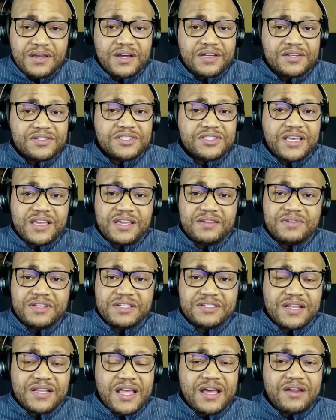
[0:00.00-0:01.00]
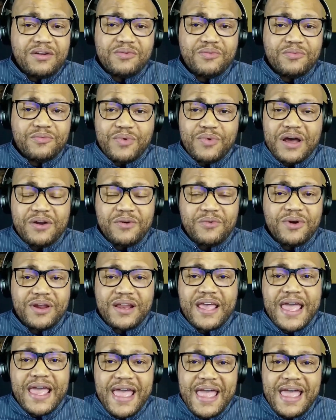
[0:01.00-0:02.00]
say, listen, I don't
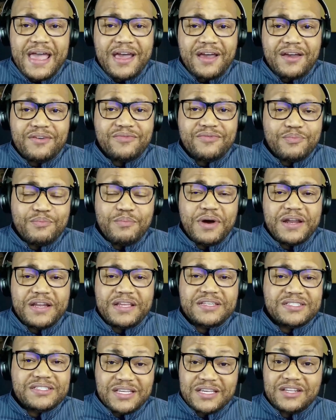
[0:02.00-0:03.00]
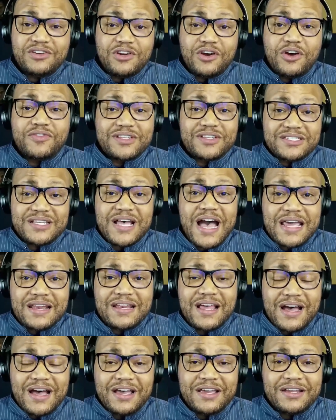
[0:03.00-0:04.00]
want to have money sitting on the
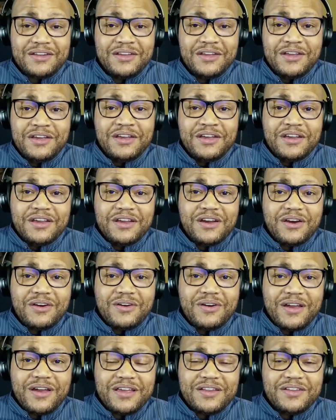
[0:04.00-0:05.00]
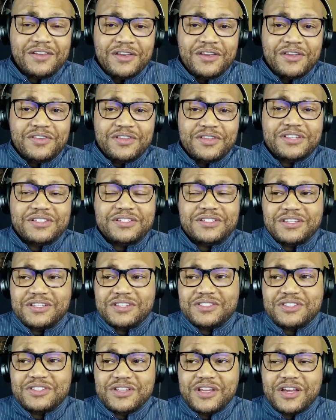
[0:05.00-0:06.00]
sideline. All right. This
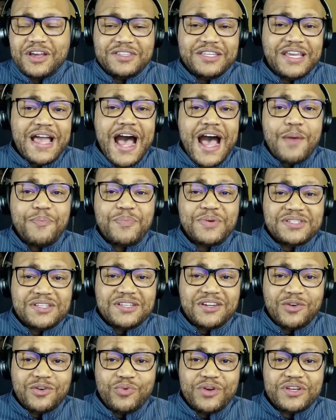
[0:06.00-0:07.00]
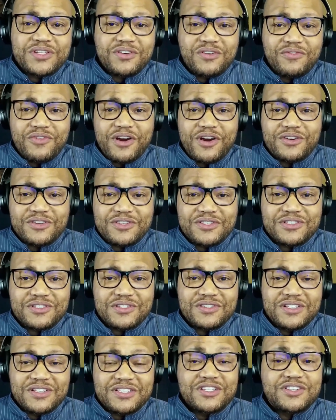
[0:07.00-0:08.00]
is the opposite of risk averse.
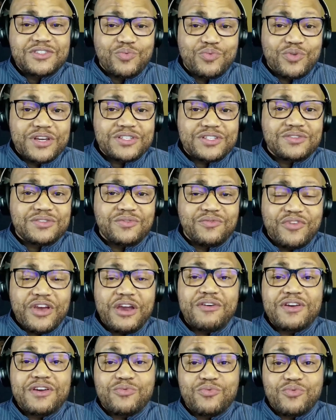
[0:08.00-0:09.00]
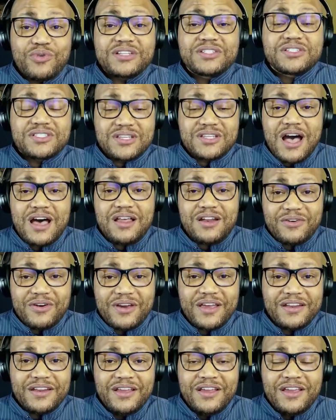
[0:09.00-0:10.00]
This is very risk
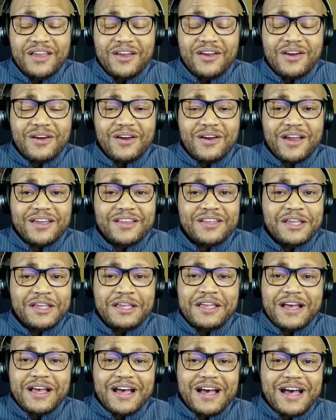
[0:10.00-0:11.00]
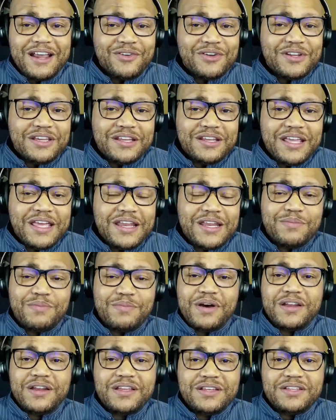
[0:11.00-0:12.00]
tolerant. All right. I don't need any
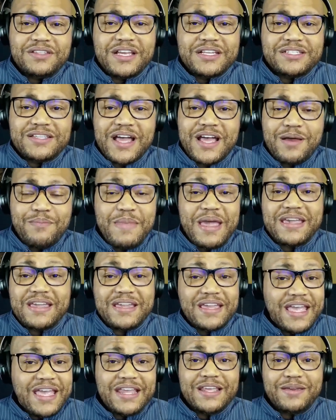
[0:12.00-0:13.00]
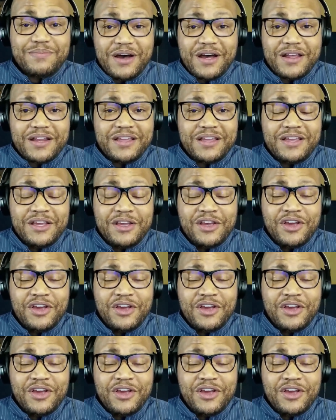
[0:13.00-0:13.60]
money that's not making any money.